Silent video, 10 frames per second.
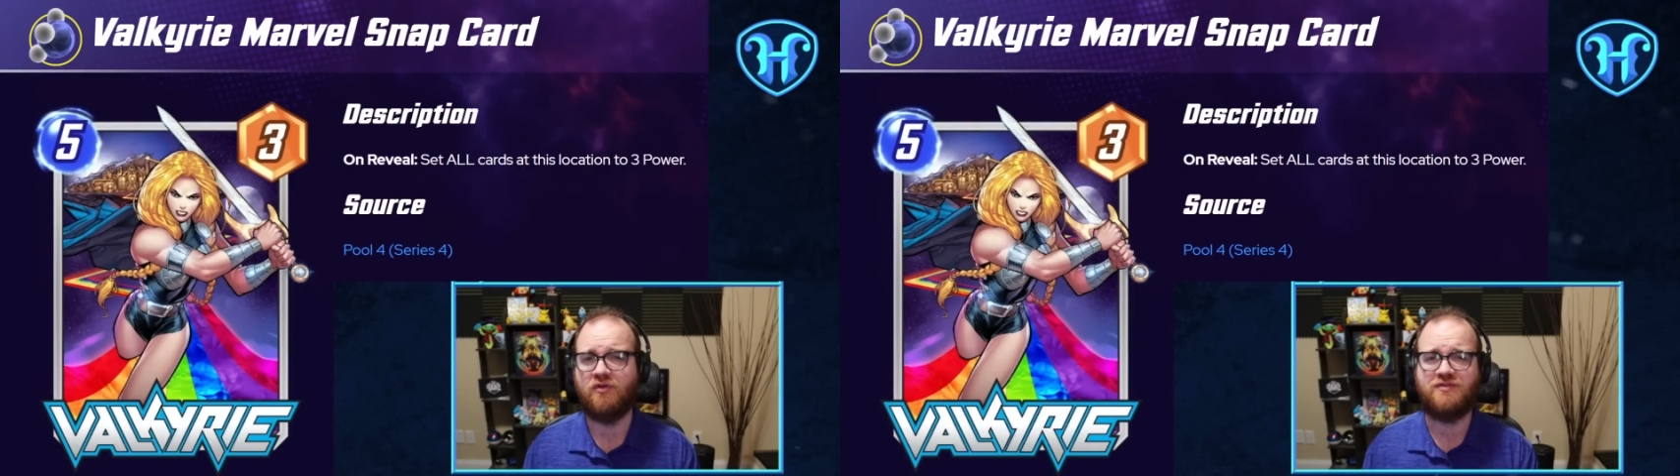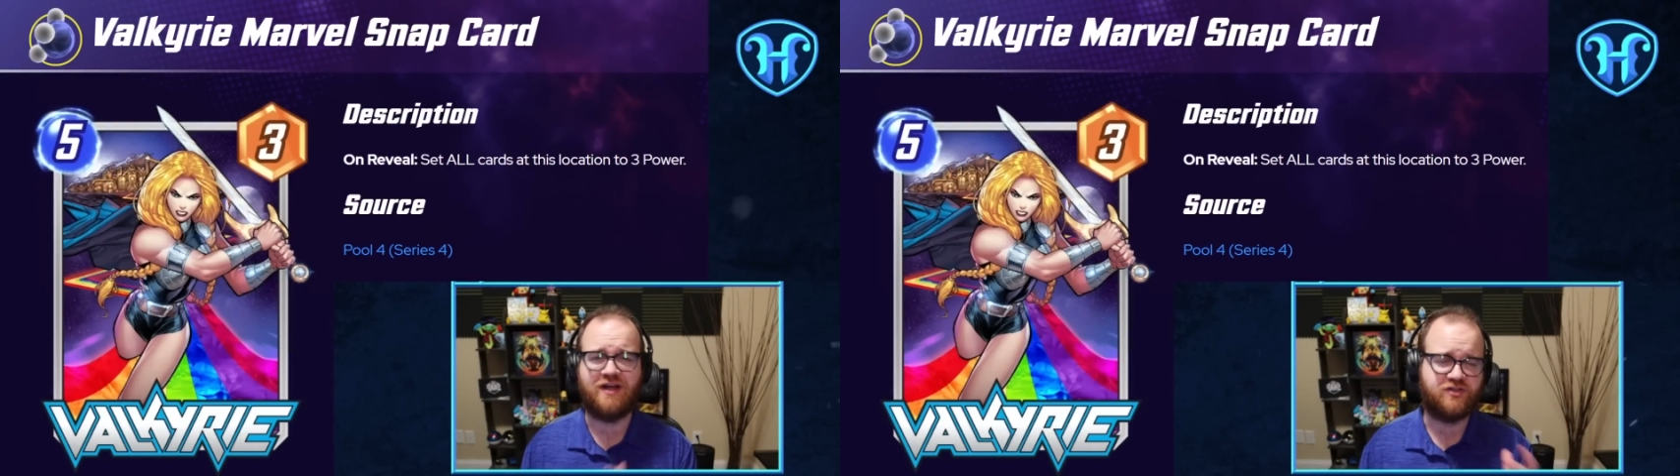
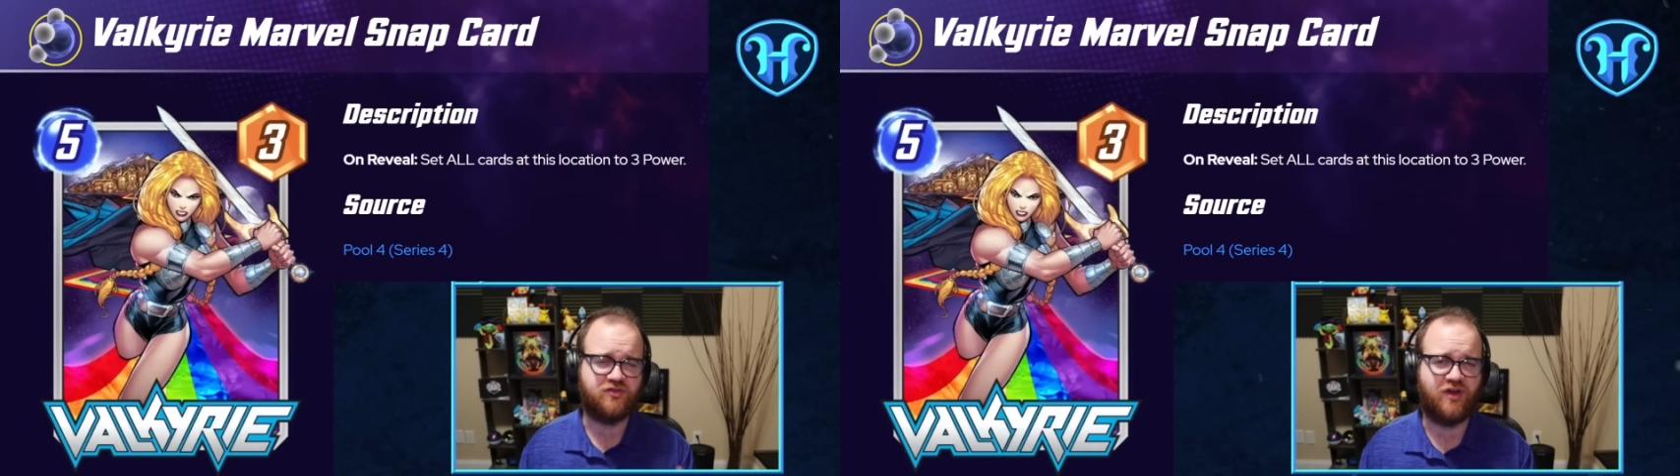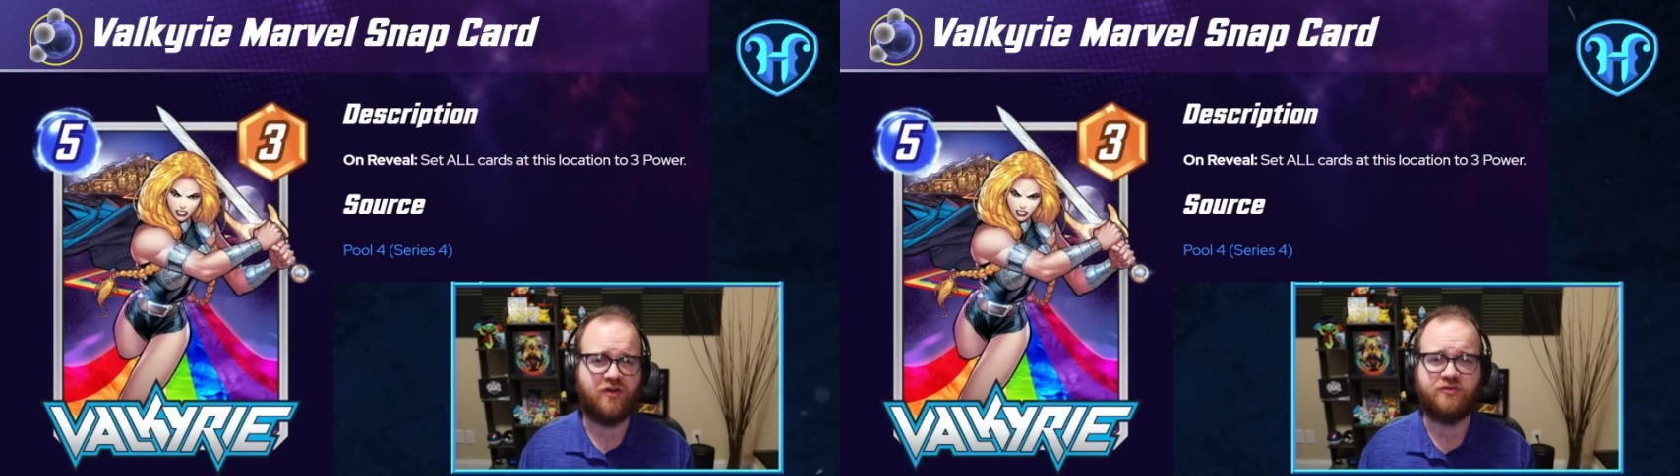of decks
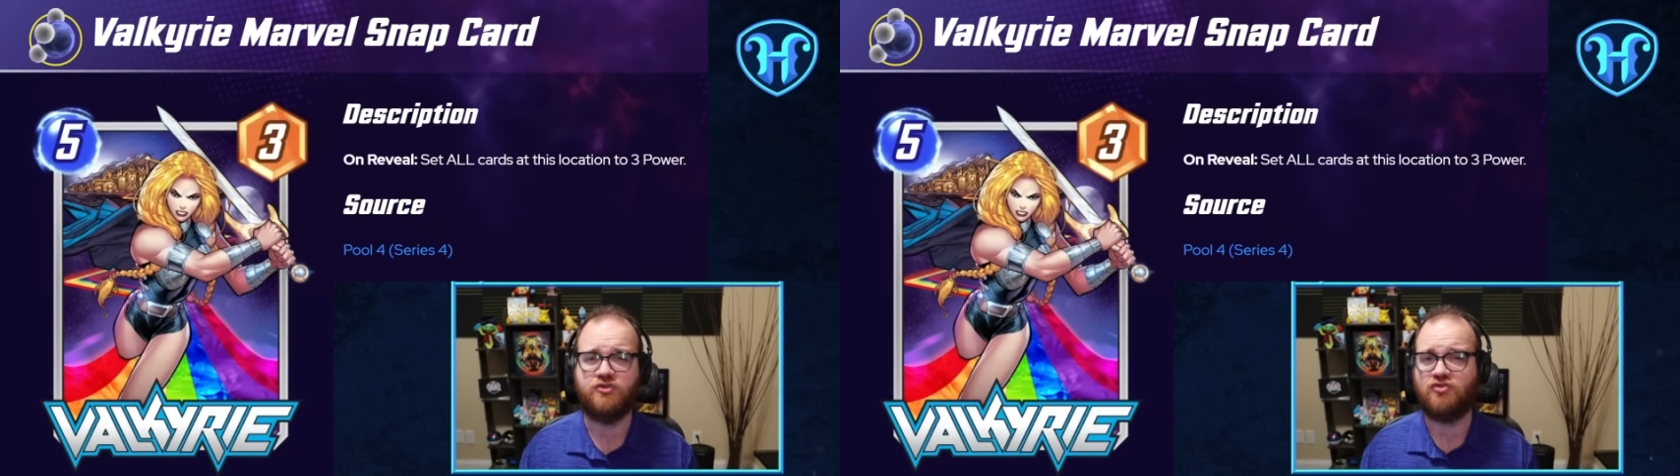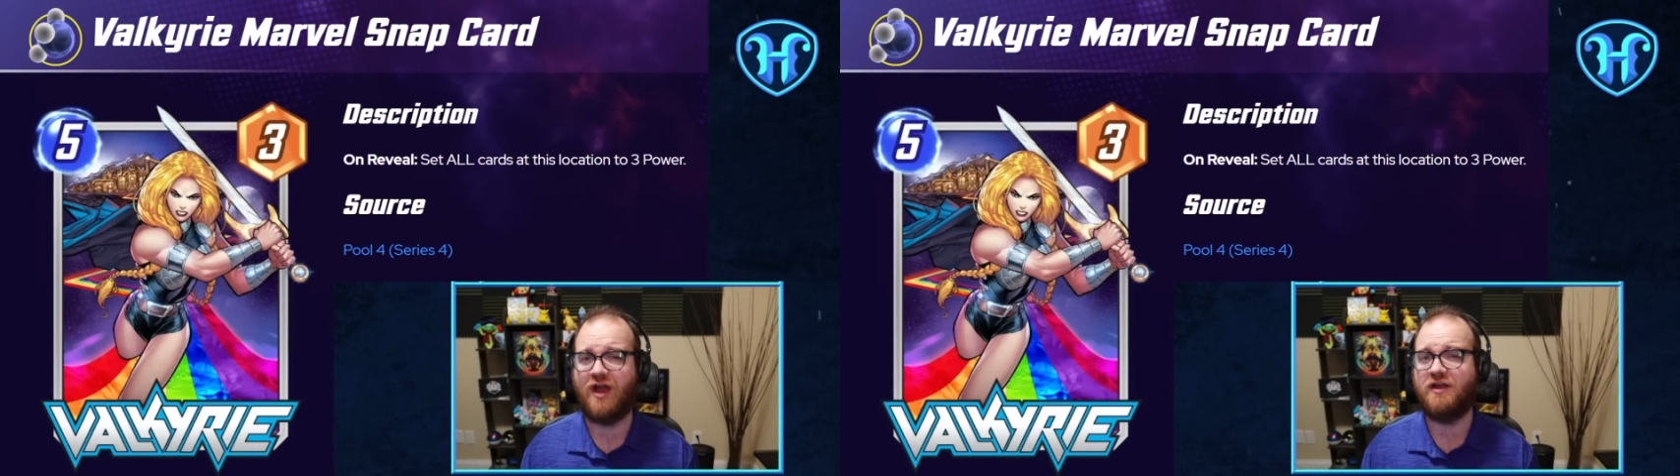around to
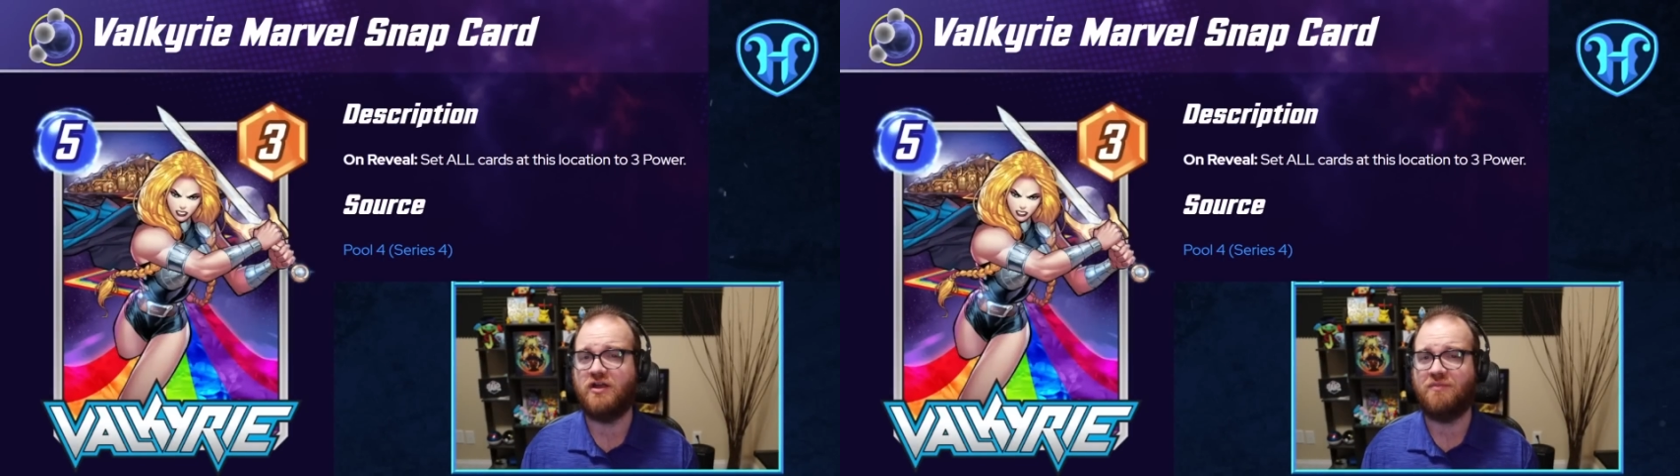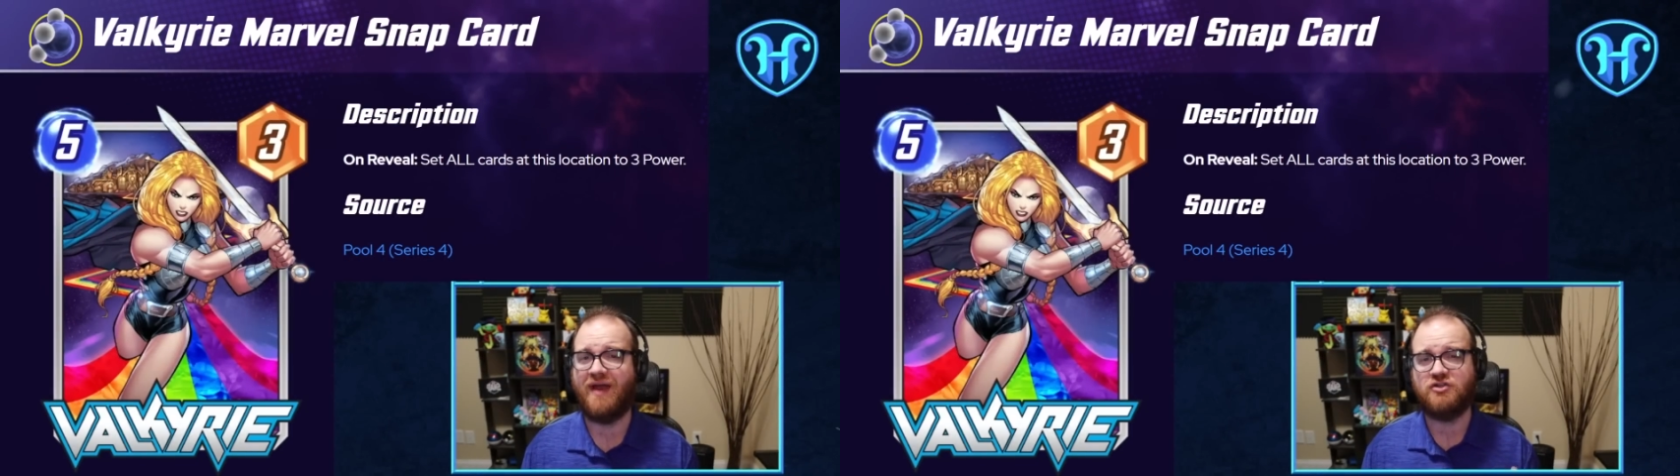try and
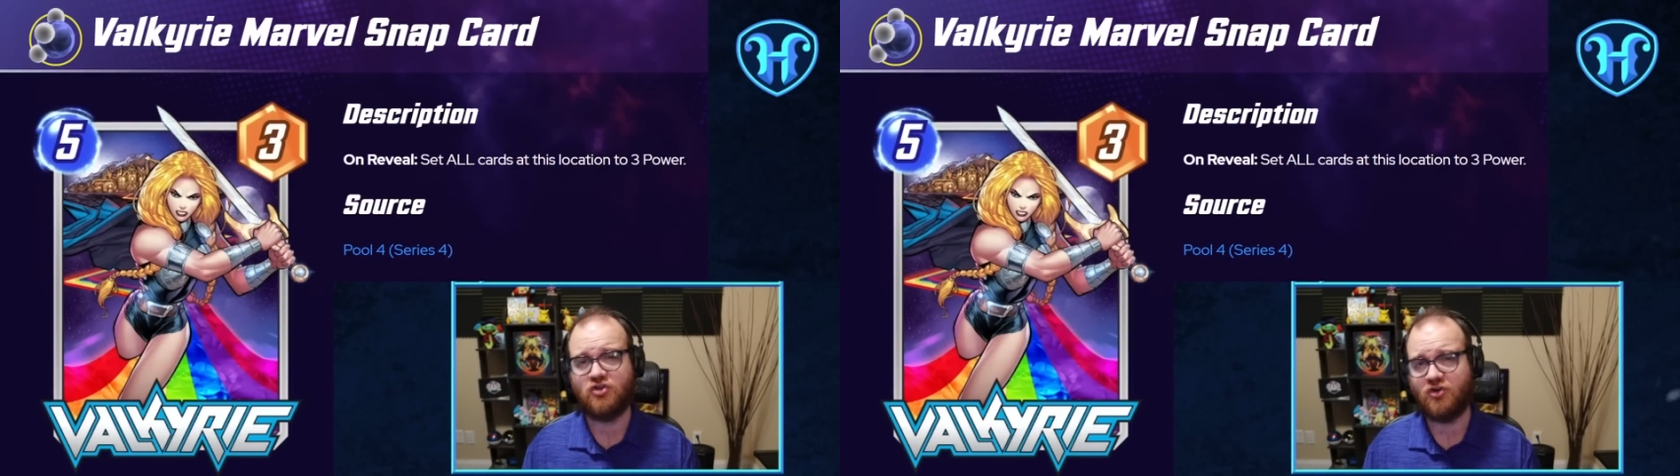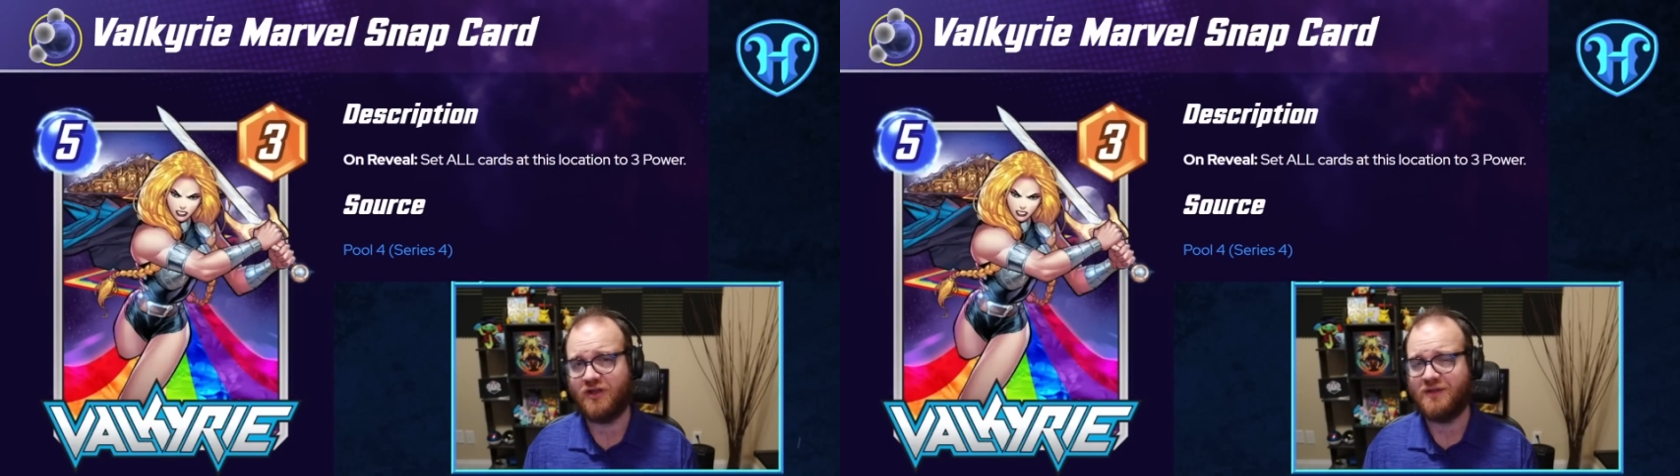combat
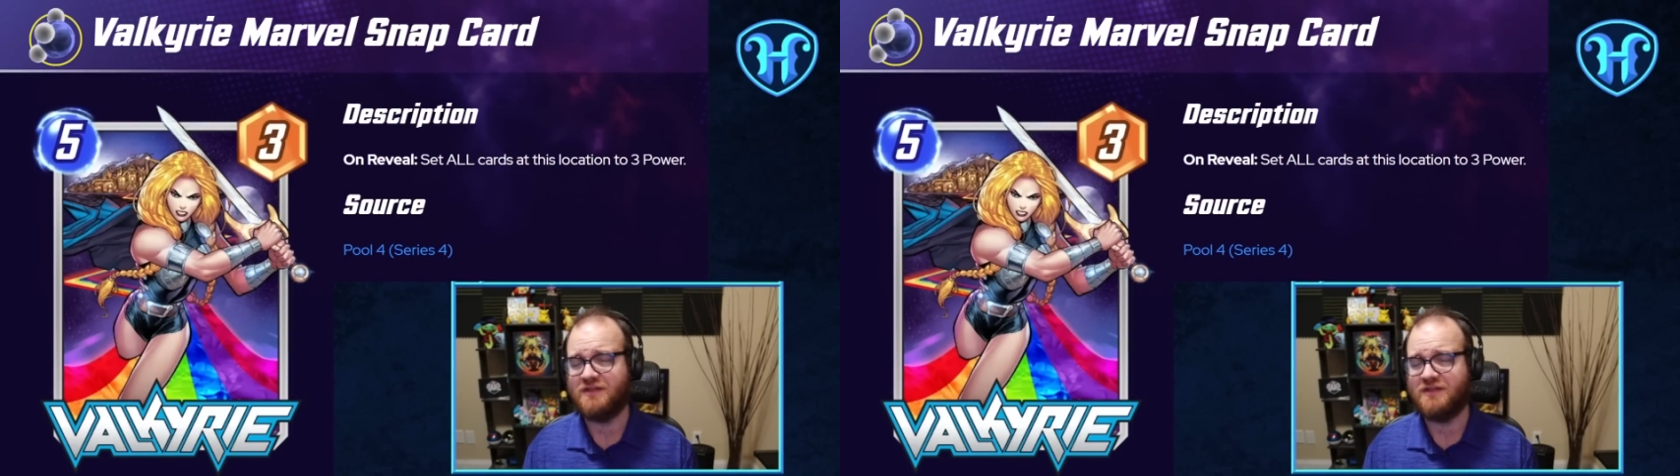Shuri